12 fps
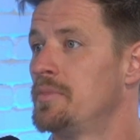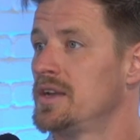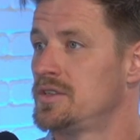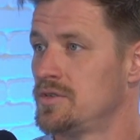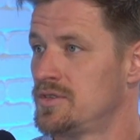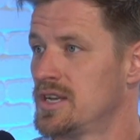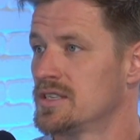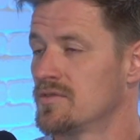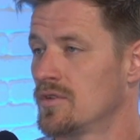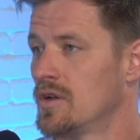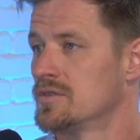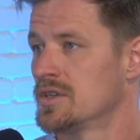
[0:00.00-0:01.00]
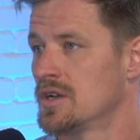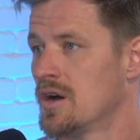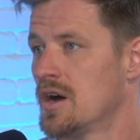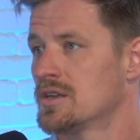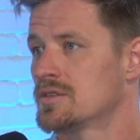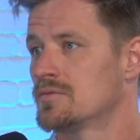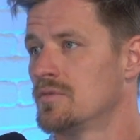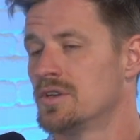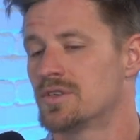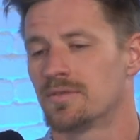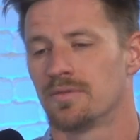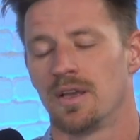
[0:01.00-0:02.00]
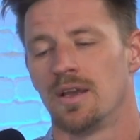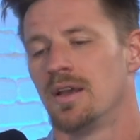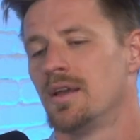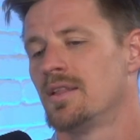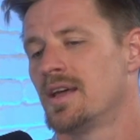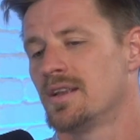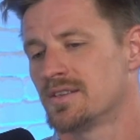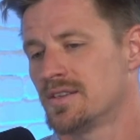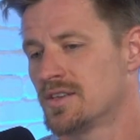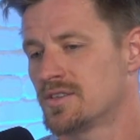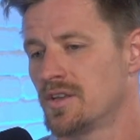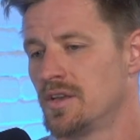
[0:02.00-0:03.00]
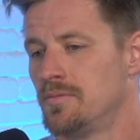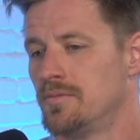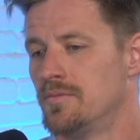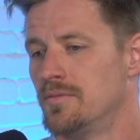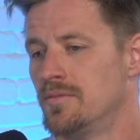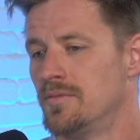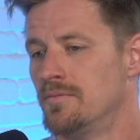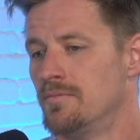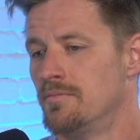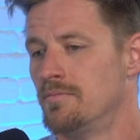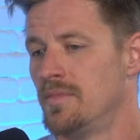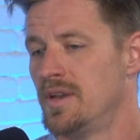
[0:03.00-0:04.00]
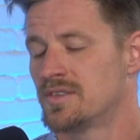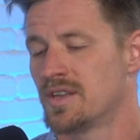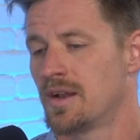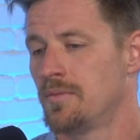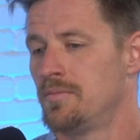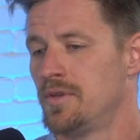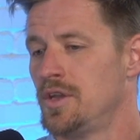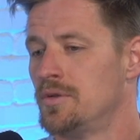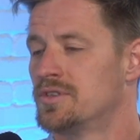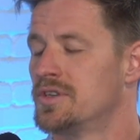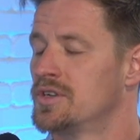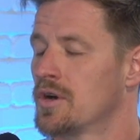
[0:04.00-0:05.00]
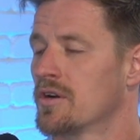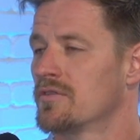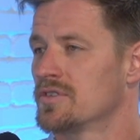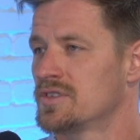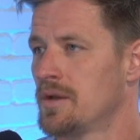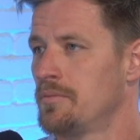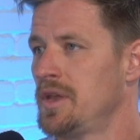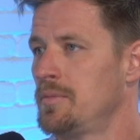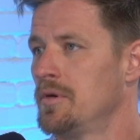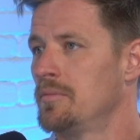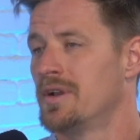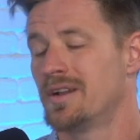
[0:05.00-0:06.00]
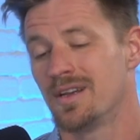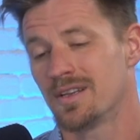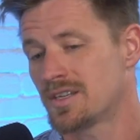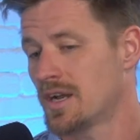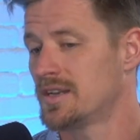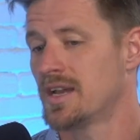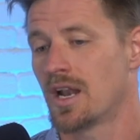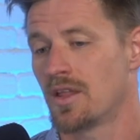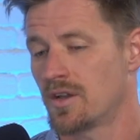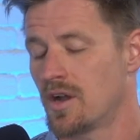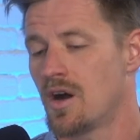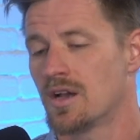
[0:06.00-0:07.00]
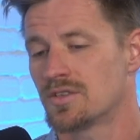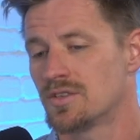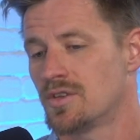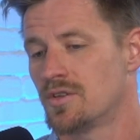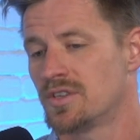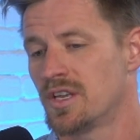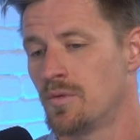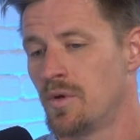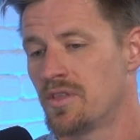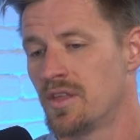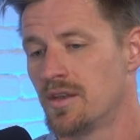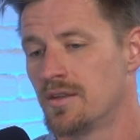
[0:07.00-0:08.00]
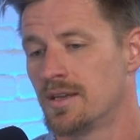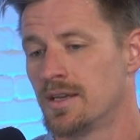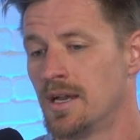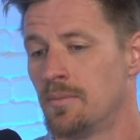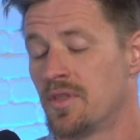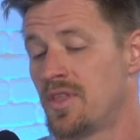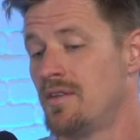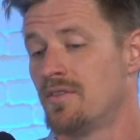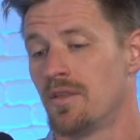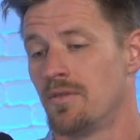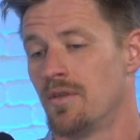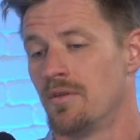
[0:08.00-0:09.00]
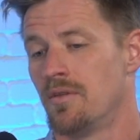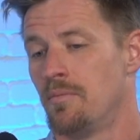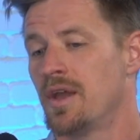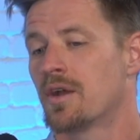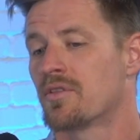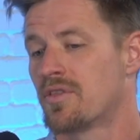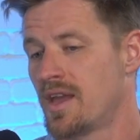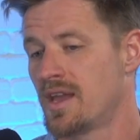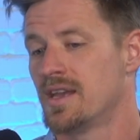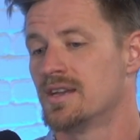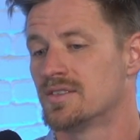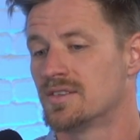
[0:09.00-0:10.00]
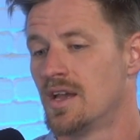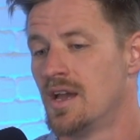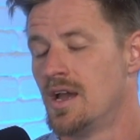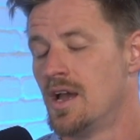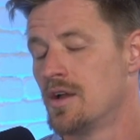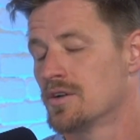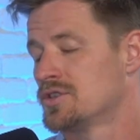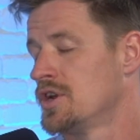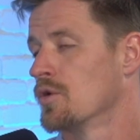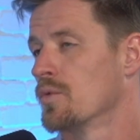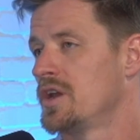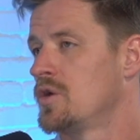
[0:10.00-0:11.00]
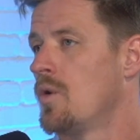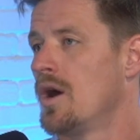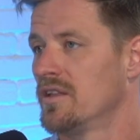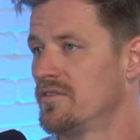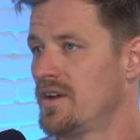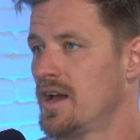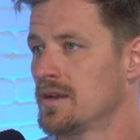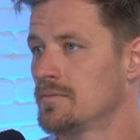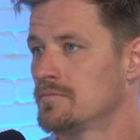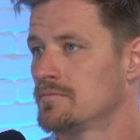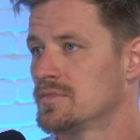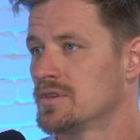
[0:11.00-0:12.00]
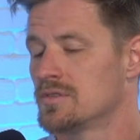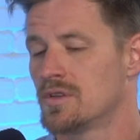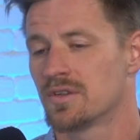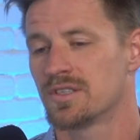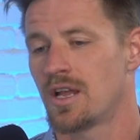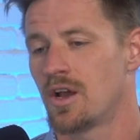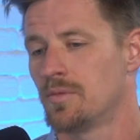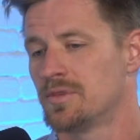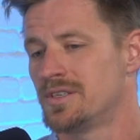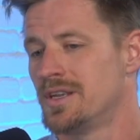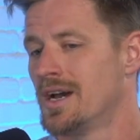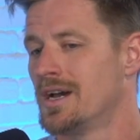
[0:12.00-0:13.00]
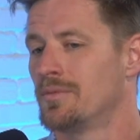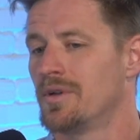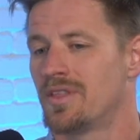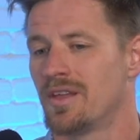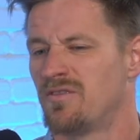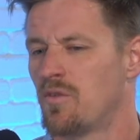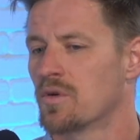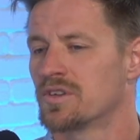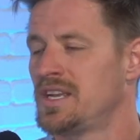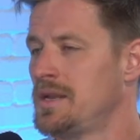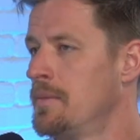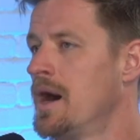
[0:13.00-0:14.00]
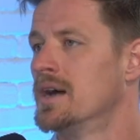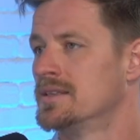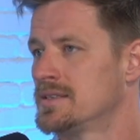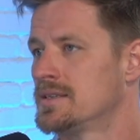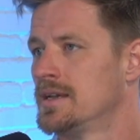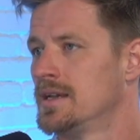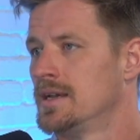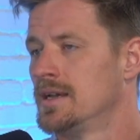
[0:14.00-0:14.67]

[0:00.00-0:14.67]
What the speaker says: you pay two sets of closing costs, which that doesn't necessarily, it's not a huge deterrent for some people, but it does cut down on the cost associated with it. But even the bigger thing is there's no requalifying. So as long as that home is done within 14 months,